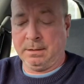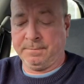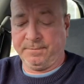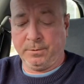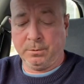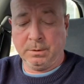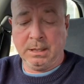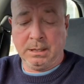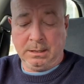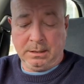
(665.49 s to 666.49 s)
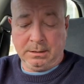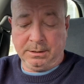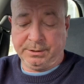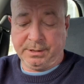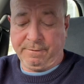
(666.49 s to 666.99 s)
I'm full.
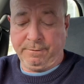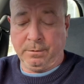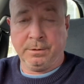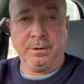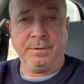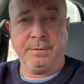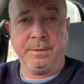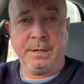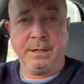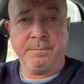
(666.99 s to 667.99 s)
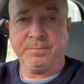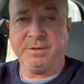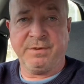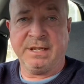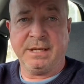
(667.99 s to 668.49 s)
There's stuff falling off everywhere. It's
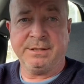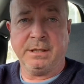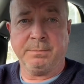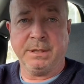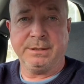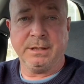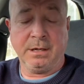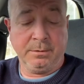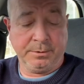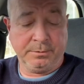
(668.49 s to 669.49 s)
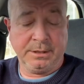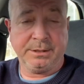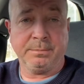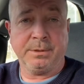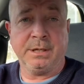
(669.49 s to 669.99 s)
a fantastic pizza. I was really
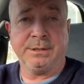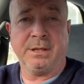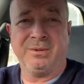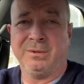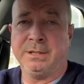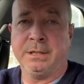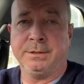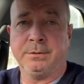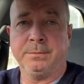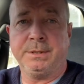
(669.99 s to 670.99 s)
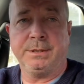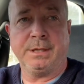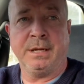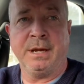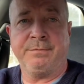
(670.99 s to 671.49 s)
surprised. I thought, you know, this could be just
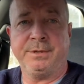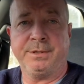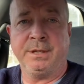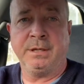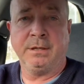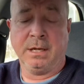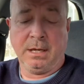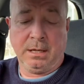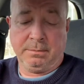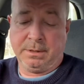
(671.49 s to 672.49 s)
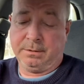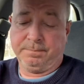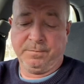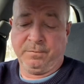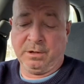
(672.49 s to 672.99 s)
an average thing. But
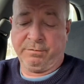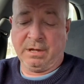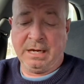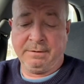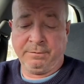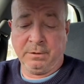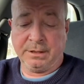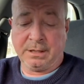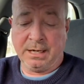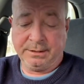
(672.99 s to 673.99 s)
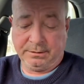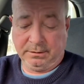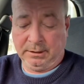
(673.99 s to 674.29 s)
full of flavour, full of taste.